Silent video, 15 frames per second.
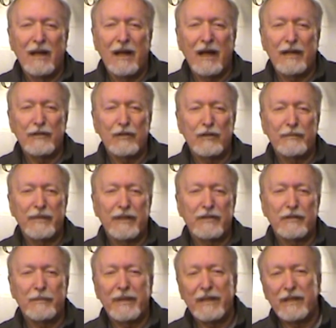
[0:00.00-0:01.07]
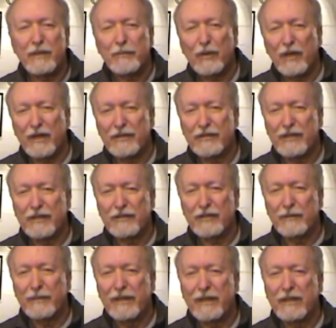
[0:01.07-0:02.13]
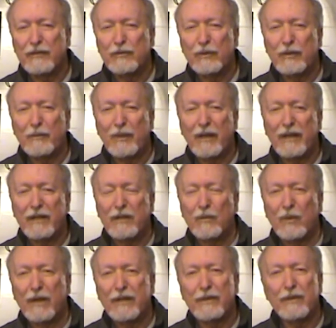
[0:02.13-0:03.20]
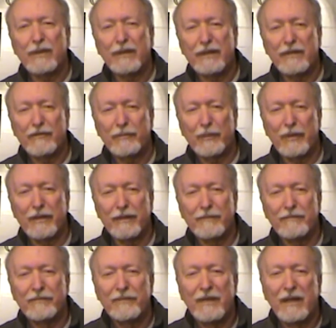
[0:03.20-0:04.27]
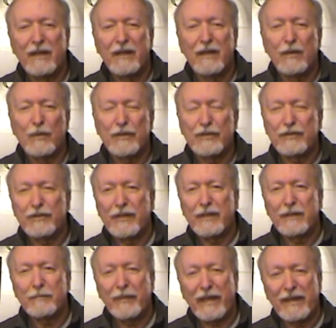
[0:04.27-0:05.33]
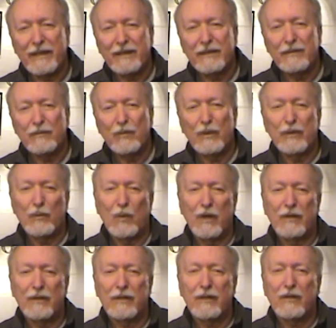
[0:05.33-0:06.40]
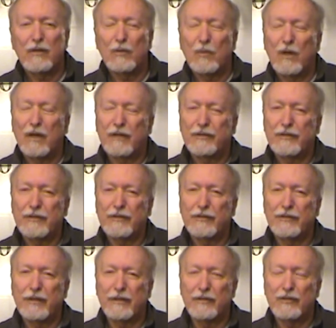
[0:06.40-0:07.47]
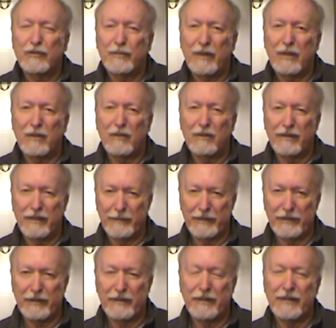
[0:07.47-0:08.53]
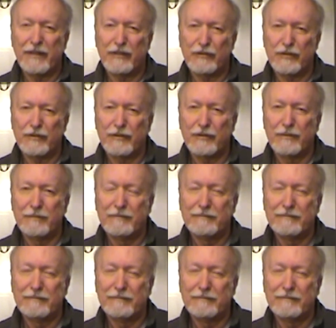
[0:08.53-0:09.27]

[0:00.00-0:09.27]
I do a mixed media process that begins with a black and white relief print, which is then painted with watercolor washes in small limited editions.